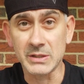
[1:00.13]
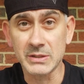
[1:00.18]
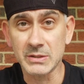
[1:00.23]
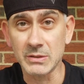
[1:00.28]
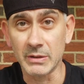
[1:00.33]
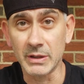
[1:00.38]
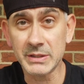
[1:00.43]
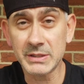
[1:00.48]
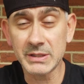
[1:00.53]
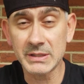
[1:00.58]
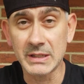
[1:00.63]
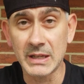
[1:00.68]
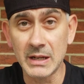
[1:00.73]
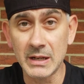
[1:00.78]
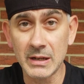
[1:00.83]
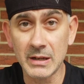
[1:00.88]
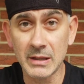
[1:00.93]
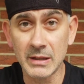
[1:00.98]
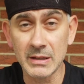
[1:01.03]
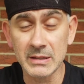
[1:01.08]
So let's just get
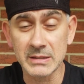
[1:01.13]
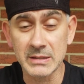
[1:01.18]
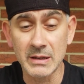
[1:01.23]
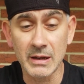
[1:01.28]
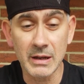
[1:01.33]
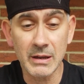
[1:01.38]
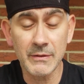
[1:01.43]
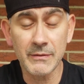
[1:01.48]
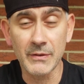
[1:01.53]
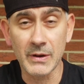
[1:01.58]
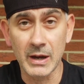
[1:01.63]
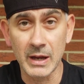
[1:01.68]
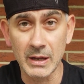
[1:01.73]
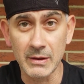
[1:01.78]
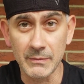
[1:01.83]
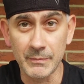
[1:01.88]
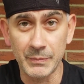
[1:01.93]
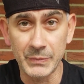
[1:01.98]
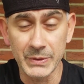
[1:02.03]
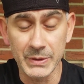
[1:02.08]
into this knife. I
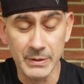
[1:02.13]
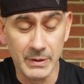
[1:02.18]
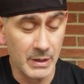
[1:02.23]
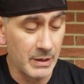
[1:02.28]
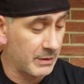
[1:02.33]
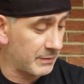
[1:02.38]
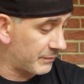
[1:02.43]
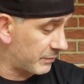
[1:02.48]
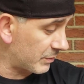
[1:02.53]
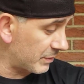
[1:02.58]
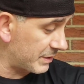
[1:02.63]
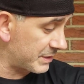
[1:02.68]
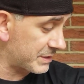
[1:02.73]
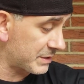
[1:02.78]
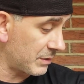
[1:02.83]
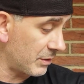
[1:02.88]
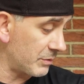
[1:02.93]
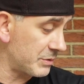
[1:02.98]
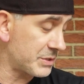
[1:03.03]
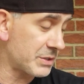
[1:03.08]
have, for
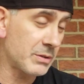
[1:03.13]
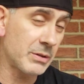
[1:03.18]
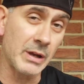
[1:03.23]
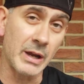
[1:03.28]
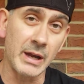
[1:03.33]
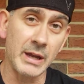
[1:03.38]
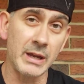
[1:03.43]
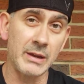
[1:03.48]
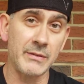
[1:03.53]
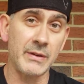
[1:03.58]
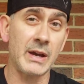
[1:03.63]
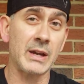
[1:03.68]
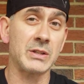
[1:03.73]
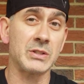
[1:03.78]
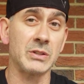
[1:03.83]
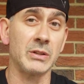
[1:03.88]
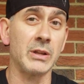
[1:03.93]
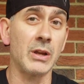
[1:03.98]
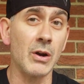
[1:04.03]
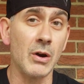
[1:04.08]
disclosure, I have
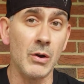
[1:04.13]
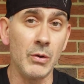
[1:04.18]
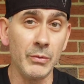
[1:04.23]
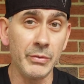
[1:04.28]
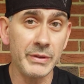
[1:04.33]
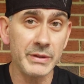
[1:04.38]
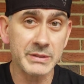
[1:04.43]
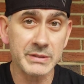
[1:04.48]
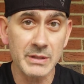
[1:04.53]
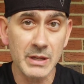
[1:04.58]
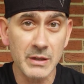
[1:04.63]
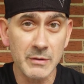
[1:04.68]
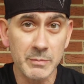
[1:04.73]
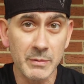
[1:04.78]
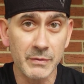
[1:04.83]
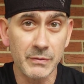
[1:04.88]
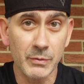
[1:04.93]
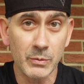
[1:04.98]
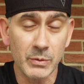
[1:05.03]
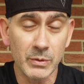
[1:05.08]
actually owned this knife
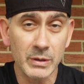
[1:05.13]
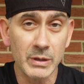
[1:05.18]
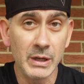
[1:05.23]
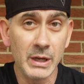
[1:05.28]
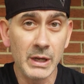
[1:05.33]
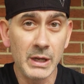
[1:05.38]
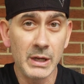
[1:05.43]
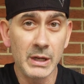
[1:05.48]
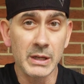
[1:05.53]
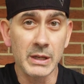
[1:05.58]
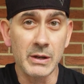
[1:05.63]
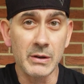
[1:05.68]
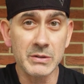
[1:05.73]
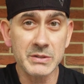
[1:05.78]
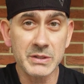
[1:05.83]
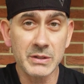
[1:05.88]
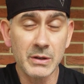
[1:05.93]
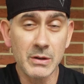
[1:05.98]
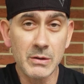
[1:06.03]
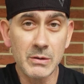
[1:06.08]
before years
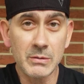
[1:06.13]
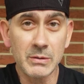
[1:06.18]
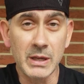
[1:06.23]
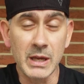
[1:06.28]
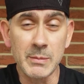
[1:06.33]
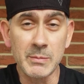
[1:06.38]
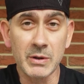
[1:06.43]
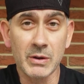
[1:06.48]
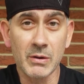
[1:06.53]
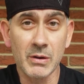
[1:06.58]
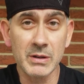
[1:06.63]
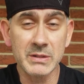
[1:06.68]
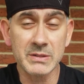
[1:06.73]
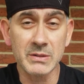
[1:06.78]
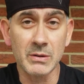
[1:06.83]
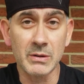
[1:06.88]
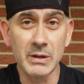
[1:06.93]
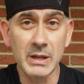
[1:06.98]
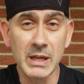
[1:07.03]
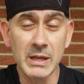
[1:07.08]
ago. Came across
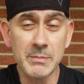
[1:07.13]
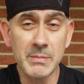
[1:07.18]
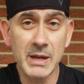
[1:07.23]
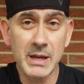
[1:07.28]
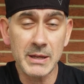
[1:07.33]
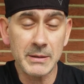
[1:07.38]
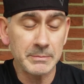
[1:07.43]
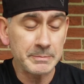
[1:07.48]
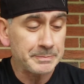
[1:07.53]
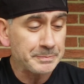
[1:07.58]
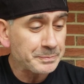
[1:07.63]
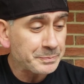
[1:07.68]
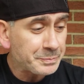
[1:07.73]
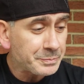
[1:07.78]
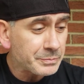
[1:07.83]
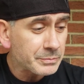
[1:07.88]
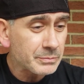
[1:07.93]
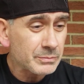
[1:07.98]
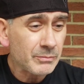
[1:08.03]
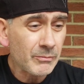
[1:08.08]
it on eBay.
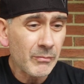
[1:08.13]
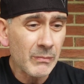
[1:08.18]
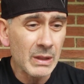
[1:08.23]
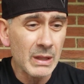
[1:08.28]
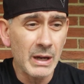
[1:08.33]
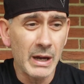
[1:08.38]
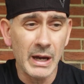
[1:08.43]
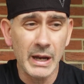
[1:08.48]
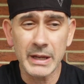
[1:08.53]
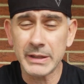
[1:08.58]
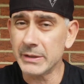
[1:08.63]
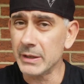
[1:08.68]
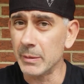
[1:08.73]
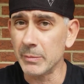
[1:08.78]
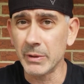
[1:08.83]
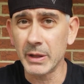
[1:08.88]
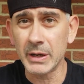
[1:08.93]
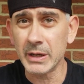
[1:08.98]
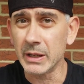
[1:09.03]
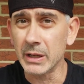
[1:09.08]
I ended up
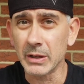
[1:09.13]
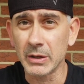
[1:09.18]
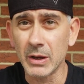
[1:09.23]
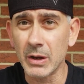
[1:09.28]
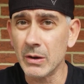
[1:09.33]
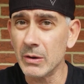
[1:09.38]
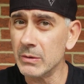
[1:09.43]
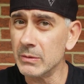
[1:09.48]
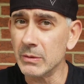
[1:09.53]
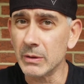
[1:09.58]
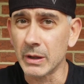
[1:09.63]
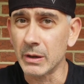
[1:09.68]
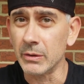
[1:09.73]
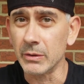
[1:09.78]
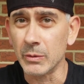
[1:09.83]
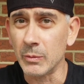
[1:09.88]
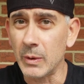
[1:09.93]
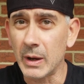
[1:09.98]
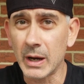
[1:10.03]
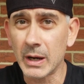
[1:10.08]
letting it go. I don't
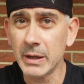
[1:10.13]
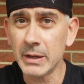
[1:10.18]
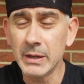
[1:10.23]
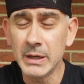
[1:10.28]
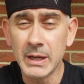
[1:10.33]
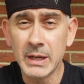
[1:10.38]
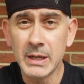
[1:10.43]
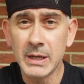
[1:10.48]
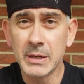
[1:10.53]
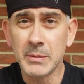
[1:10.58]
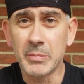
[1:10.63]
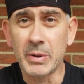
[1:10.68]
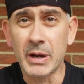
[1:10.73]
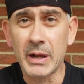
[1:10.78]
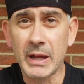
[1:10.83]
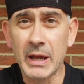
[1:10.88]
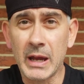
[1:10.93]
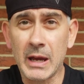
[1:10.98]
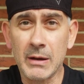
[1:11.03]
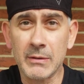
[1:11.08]
know why, but
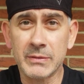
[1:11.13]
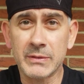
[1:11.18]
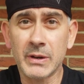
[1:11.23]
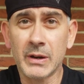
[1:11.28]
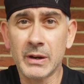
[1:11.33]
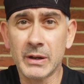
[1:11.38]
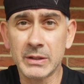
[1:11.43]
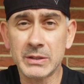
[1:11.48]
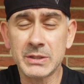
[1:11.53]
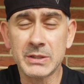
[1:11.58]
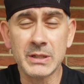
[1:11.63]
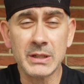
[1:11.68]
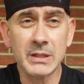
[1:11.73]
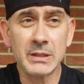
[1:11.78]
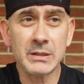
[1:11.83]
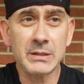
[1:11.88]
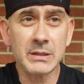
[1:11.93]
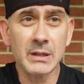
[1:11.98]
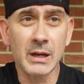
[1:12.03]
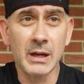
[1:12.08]
I have touched
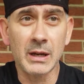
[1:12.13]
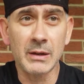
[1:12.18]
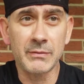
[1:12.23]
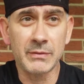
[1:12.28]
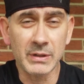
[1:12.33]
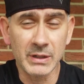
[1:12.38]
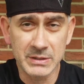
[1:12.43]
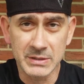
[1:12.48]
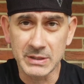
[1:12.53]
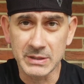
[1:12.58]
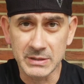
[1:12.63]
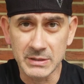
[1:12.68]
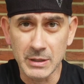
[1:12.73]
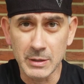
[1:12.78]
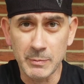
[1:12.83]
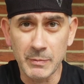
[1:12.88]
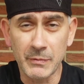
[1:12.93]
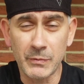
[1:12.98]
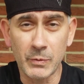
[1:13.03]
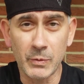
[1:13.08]
it. I've touched this
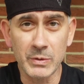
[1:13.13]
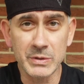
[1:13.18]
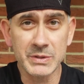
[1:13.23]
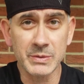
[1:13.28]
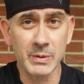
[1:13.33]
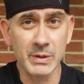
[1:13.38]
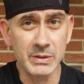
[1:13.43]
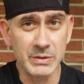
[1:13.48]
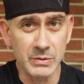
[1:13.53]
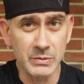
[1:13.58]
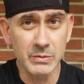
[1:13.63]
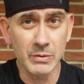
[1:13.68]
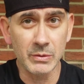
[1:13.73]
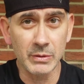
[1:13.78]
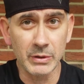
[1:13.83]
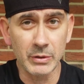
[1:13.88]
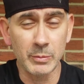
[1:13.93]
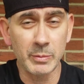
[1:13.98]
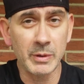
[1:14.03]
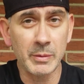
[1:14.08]
knife before, so I do know a
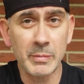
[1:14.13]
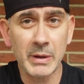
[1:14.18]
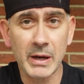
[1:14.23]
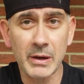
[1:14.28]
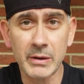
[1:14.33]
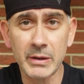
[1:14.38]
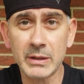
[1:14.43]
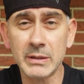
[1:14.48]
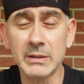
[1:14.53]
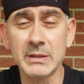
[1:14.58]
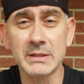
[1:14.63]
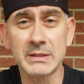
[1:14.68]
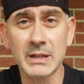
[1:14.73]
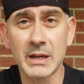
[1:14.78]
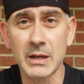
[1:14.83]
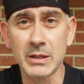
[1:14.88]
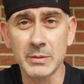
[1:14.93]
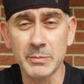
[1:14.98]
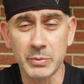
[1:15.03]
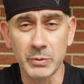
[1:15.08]
little bit about it.
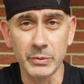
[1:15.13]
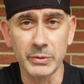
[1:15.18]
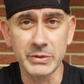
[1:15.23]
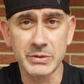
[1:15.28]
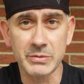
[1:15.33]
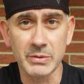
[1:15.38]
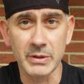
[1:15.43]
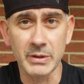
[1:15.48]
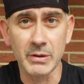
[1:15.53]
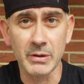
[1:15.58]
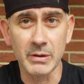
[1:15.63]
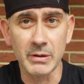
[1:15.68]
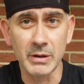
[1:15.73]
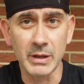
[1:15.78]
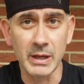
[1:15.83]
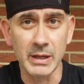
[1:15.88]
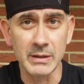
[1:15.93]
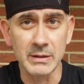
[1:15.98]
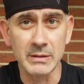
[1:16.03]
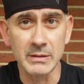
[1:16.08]
Decided to pull the trigger
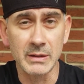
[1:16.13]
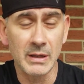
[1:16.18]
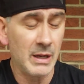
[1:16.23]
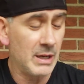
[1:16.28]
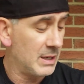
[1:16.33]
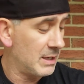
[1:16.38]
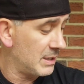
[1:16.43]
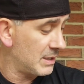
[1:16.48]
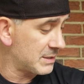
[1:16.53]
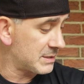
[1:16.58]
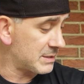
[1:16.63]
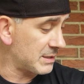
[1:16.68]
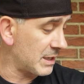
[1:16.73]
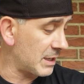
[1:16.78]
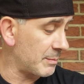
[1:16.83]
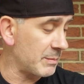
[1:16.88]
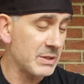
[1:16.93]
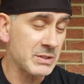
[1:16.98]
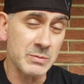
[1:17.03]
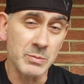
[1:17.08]
and
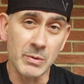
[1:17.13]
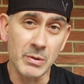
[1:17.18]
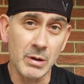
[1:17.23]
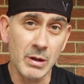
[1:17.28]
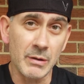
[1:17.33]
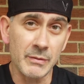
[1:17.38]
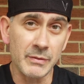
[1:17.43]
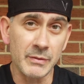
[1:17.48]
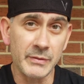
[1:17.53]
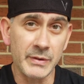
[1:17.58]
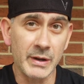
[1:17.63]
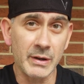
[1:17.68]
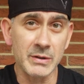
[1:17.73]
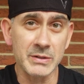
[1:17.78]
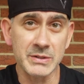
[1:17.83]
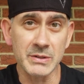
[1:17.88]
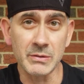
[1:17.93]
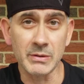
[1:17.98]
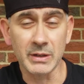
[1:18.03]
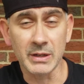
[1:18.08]
slam this one off of
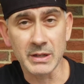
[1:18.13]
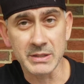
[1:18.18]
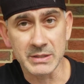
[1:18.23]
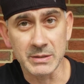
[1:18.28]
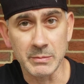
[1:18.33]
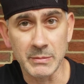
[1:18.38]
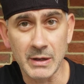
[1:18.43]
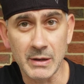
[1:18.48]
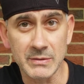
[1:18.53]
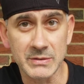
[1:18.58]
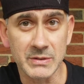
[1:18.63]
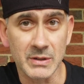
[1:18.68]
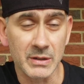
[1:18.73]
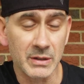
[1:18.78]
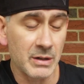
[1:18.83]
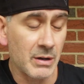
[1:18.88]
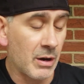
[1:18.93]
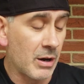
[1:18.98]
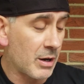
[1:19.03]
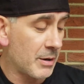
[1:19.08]

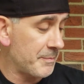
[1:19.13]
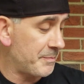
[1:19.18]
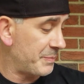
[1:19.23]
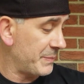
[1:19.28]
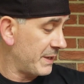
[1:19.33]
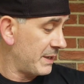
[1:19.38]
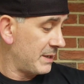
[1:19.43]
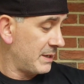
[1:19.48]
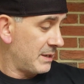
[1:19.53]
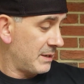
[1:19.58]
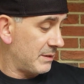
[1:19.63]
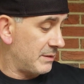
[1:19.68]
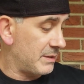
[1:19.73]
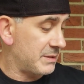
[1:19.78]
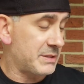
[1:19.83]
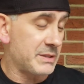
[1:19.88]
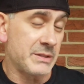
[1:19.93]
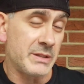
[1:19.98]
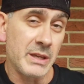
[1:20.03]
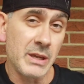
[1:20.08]
ArizonaCustomKnives.com.
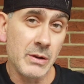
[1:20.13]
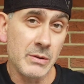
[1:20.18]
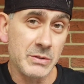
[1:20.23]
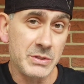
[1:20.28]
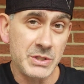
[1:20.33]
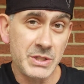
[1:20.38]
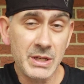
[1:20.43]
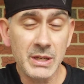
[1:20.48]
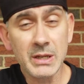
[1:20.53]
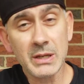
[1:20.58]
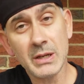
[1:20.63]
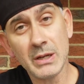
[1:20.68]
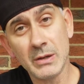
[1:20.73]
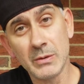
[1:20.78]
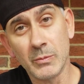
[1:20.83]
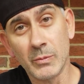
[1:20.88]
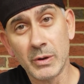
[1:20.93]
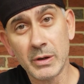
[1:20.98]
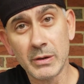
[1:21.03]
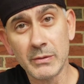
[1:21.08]
This is the OG,
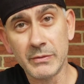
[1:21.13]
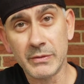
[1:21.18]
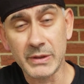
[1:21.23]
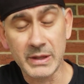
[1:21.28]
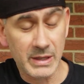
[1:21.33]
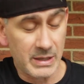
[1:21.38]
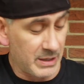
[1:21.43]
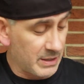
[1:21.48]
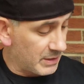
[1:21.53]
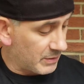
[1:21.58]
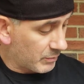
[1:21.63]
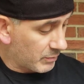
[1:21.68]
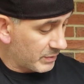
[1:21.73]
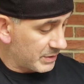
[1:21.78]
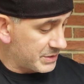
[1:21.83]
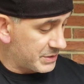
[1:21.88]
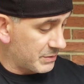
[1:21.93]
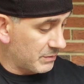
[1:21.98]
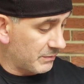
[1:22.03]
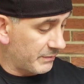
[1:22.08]
one of the
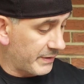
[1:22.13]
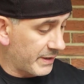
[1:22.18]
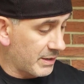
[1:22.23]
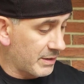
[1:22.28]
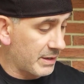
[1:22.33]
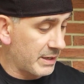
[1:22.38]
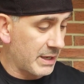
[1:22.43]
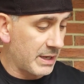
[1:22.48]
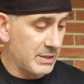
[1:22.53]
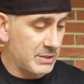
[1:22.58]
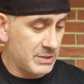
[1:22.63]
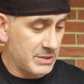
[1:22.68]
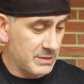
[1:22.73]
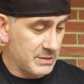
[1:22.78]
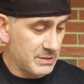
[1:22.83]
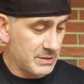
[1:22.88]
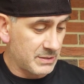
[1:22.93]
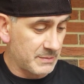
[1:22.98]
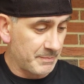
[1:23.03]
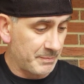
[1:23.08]
original
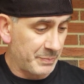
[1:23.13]
variations.